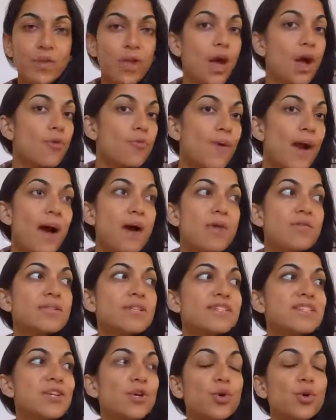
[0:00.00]
around
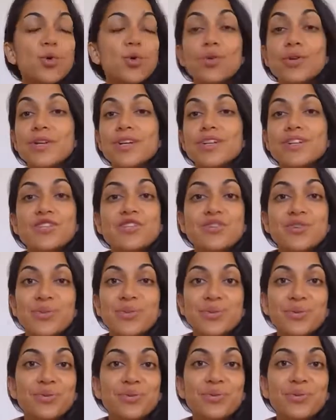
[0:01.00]
us according
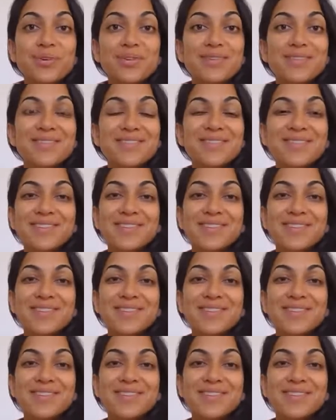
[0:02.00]
to